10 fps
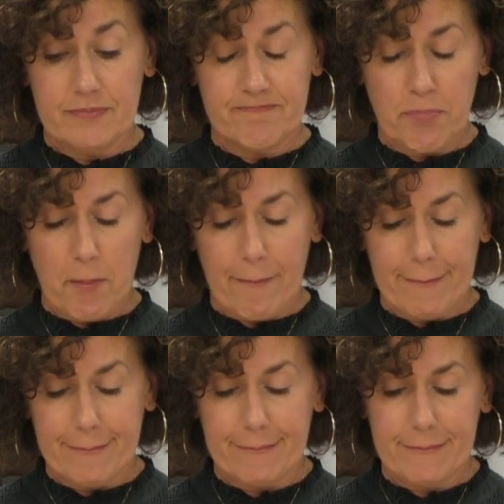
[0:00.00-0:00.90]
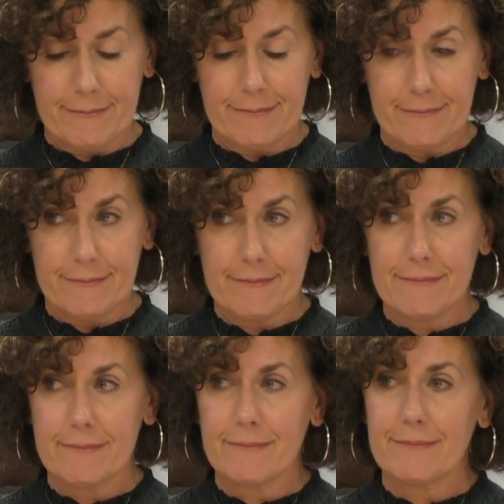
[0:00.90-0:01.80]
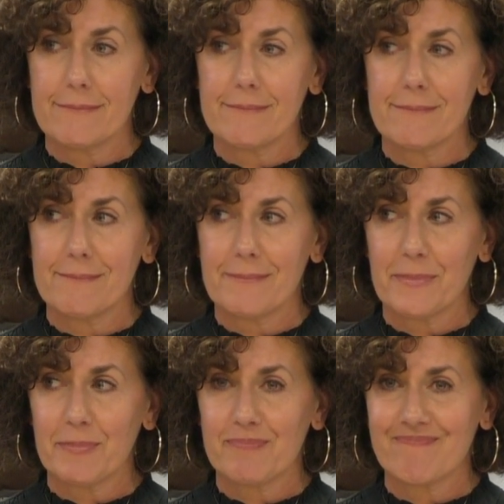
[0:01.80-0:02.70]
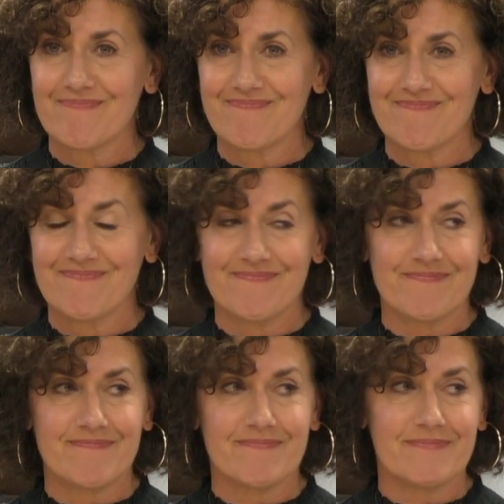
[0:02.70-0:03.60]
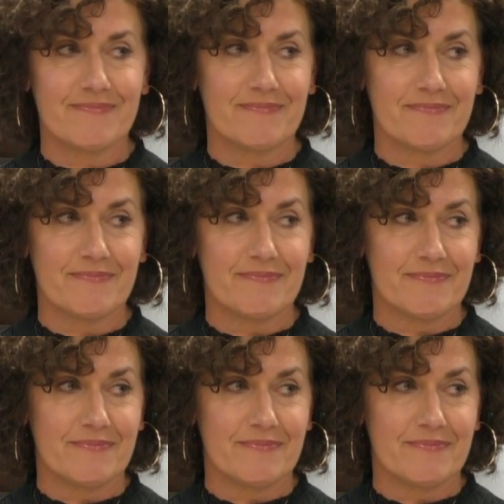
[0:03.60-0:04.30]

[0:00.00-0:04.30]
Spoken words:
No one is speaking in this clip.